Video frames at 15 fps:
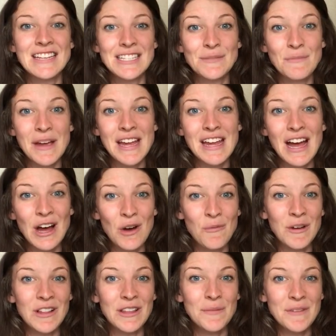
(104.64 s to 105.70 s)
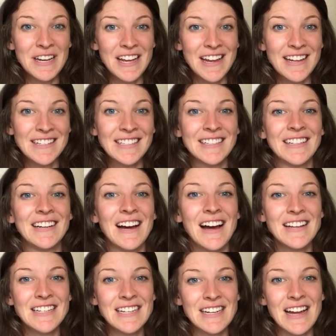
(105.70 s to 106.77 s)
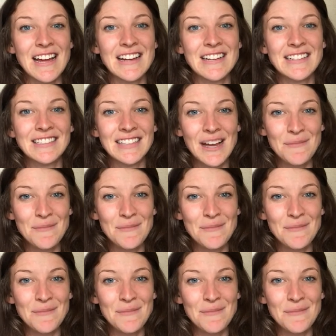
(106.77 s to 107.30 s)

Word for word: This may help eliminate a tinnitus